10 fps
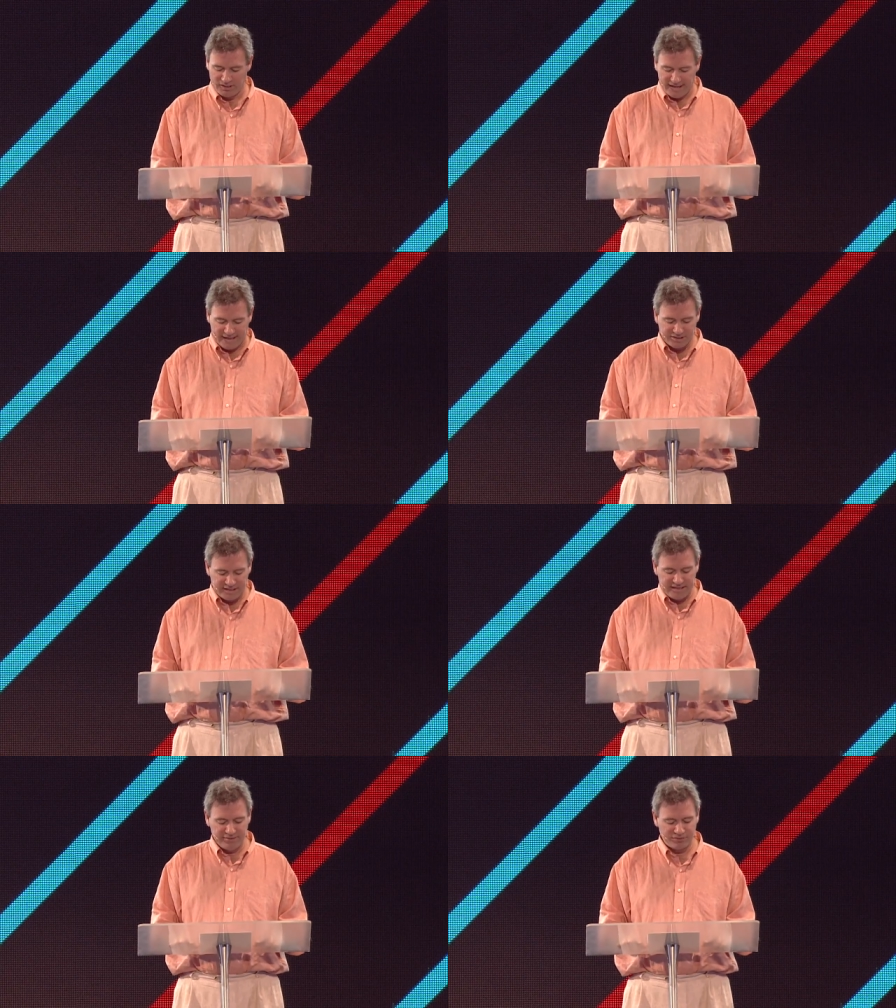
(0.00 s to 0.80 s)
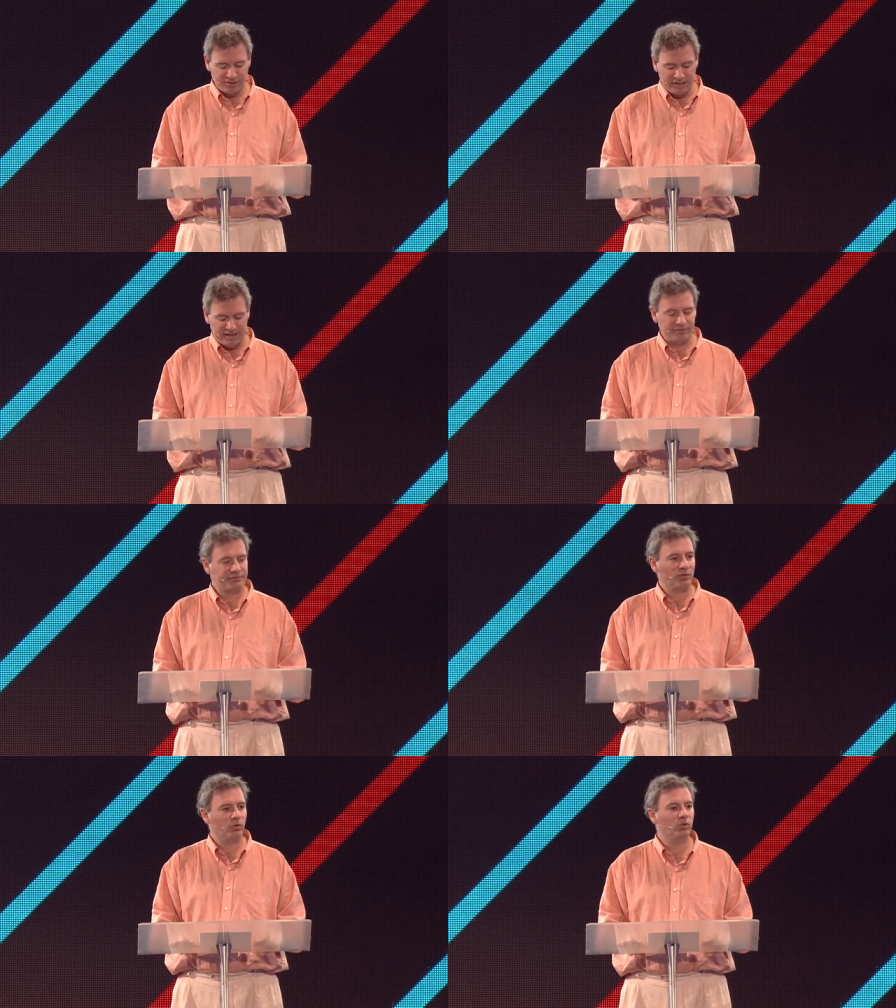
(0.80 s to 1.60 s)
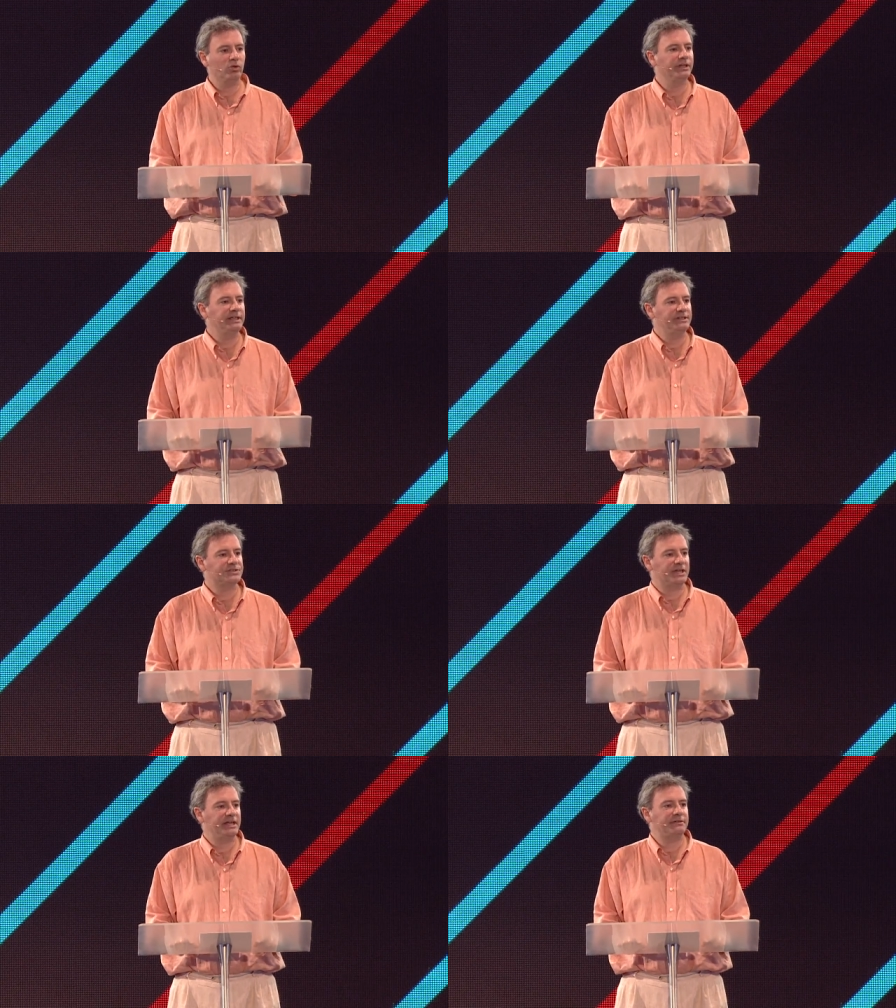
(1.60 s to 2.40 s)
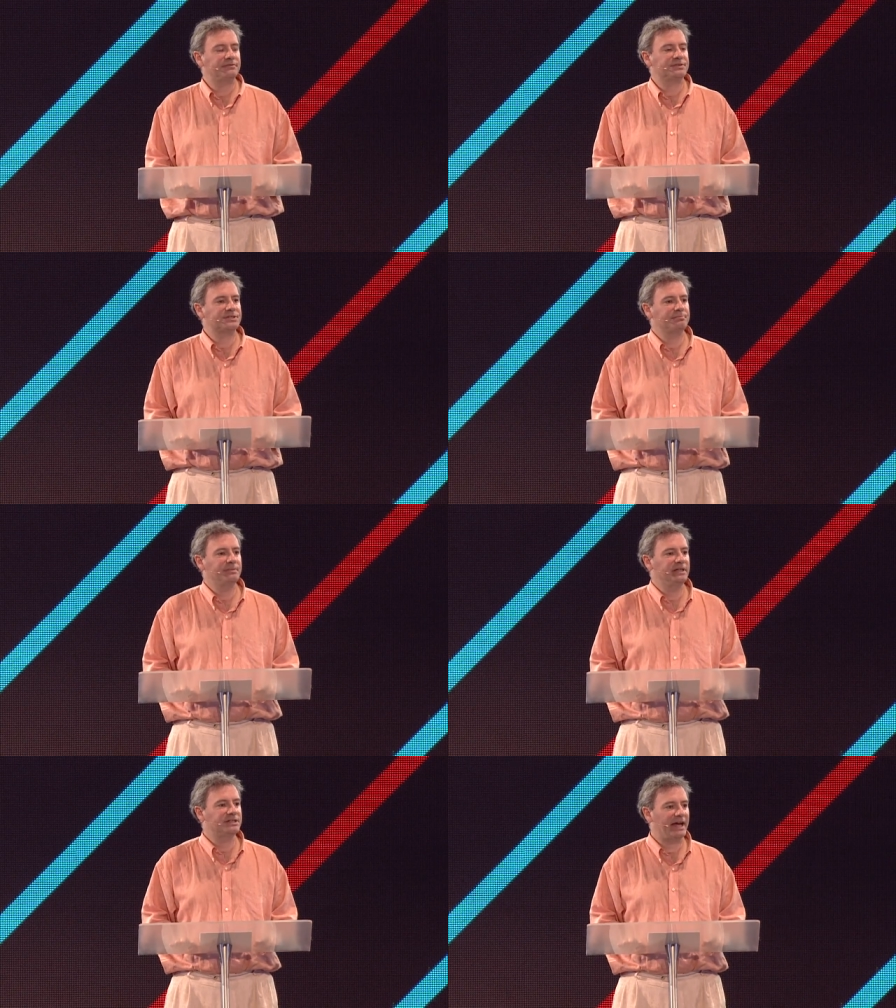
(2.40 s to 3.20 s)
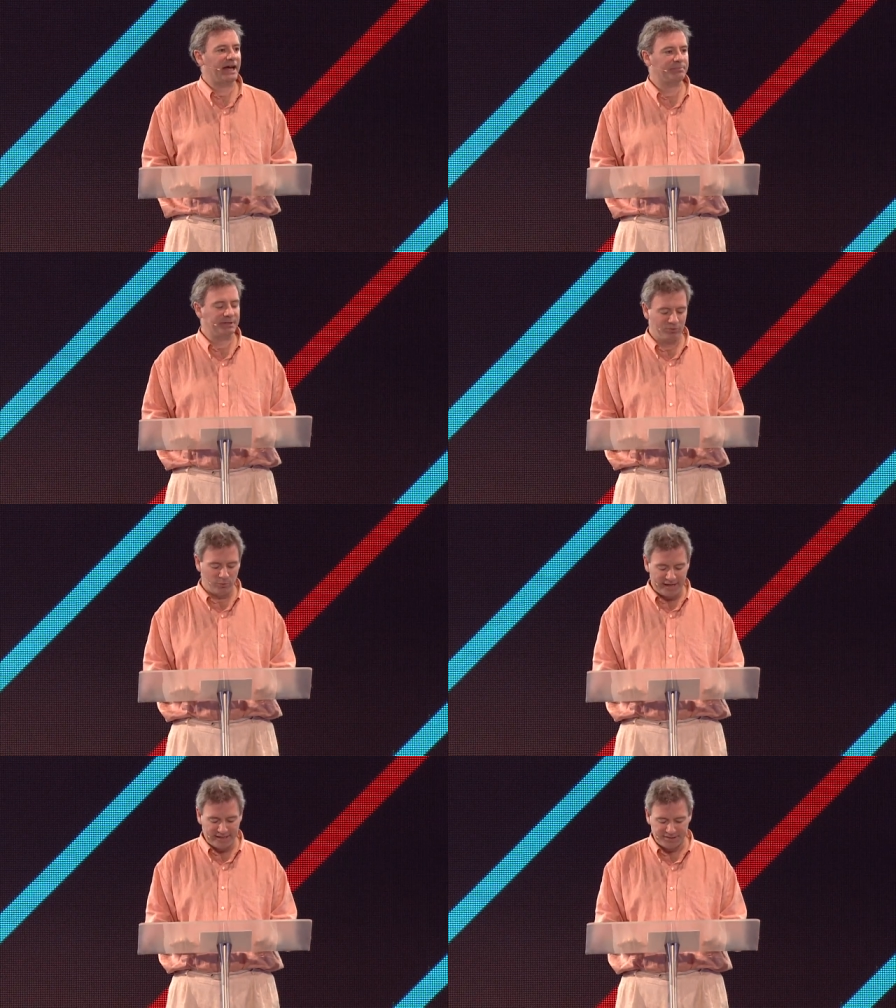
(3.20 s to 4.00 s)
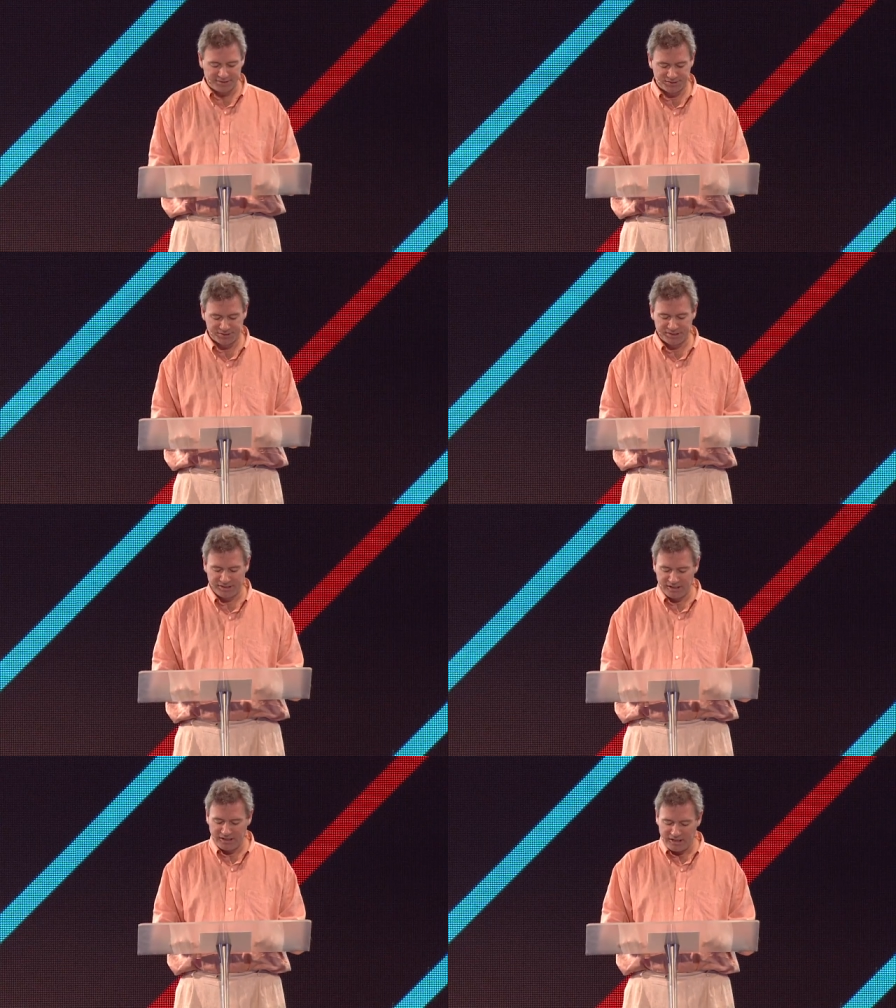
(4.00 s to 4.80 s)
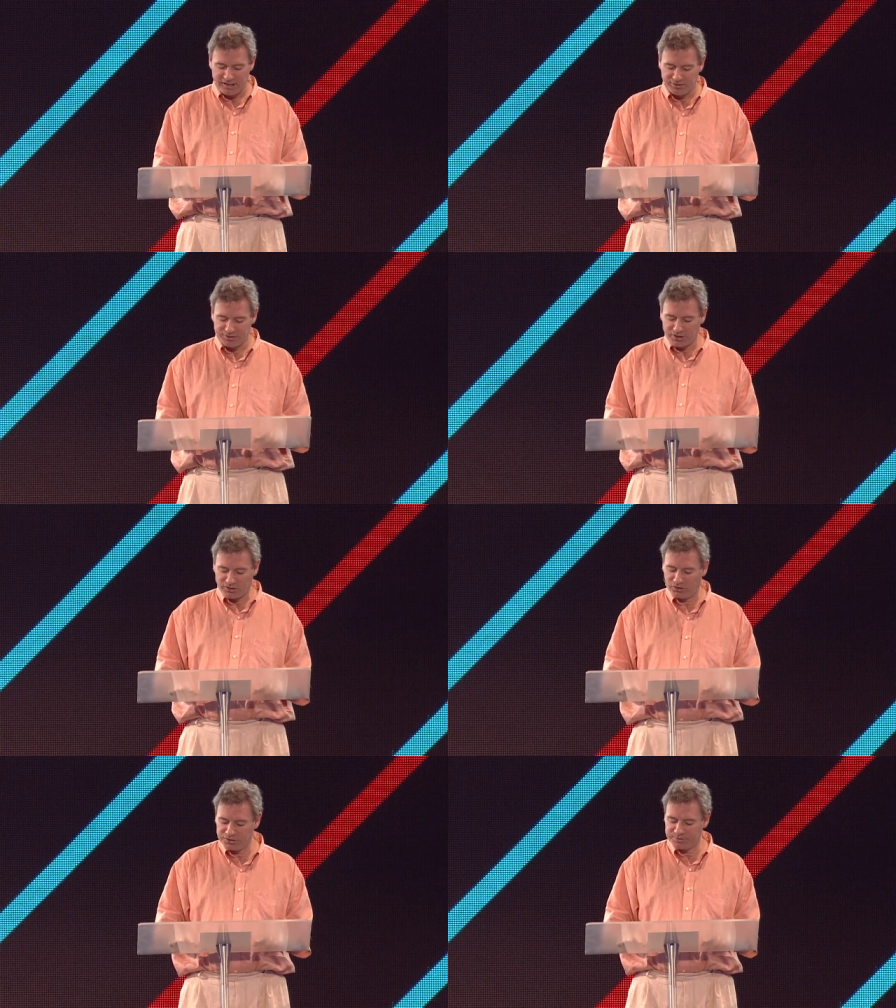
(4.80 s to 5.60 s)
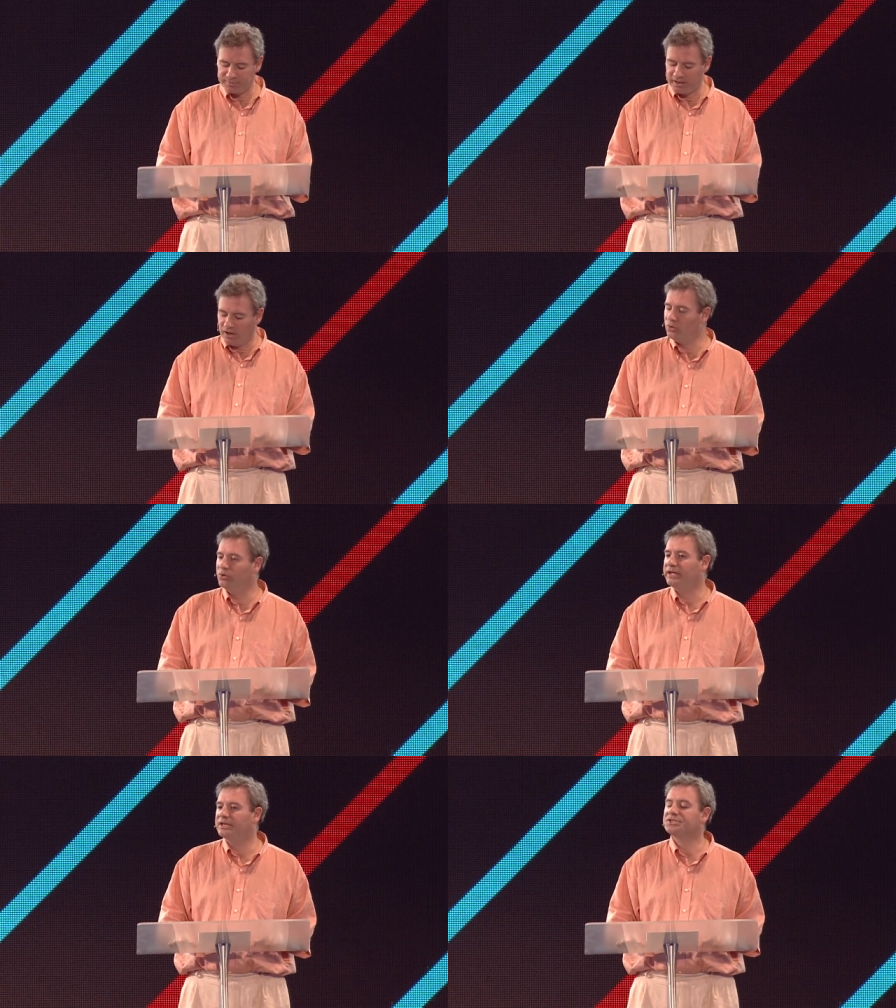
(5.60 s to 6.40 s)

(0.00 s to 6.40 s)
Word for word: And even if all these ifs meet happy whens, there's got to be only a